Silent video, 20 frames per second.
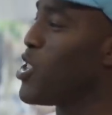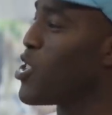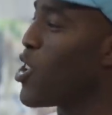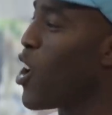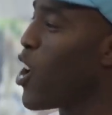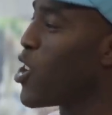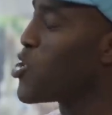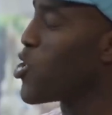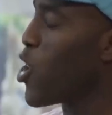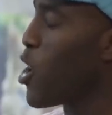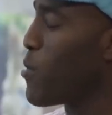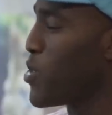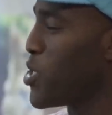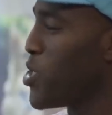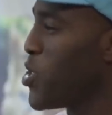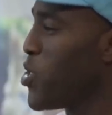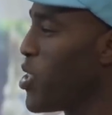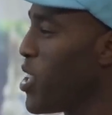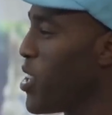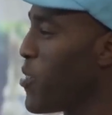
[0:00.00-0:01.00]
larger
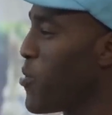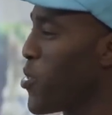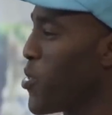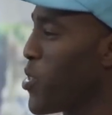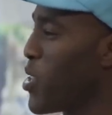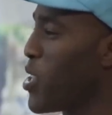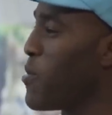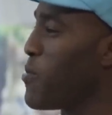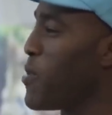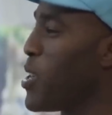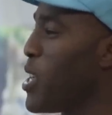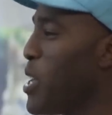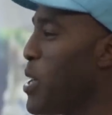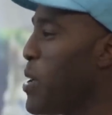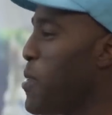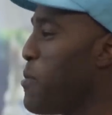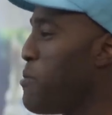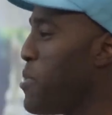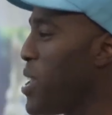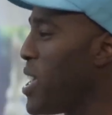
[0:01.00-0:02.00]
opportunity for them,
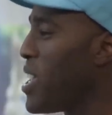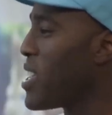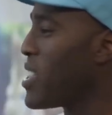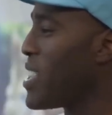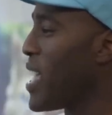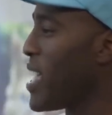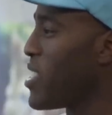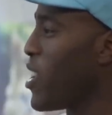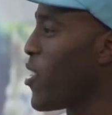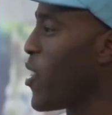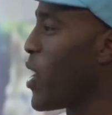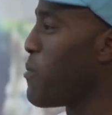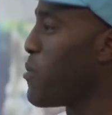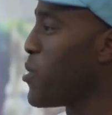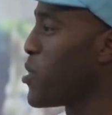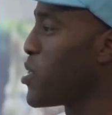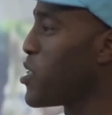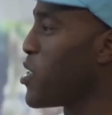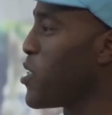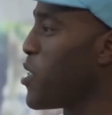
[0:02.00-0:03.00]
being that they're
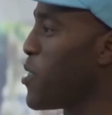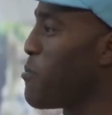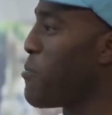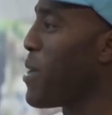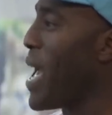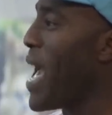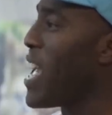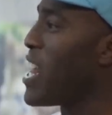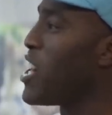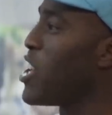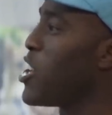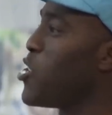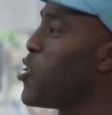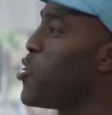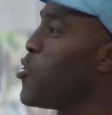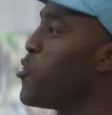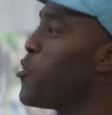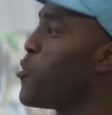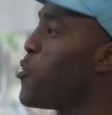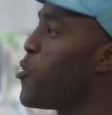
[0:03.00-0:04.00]
able to patent a
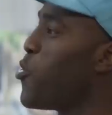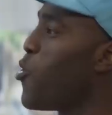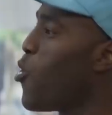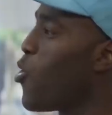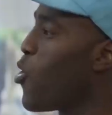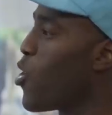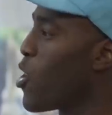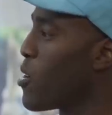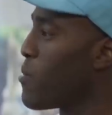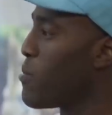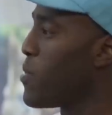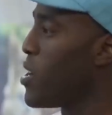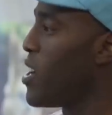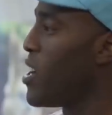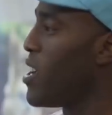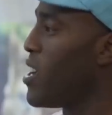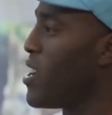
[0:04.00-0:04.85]
new form mm.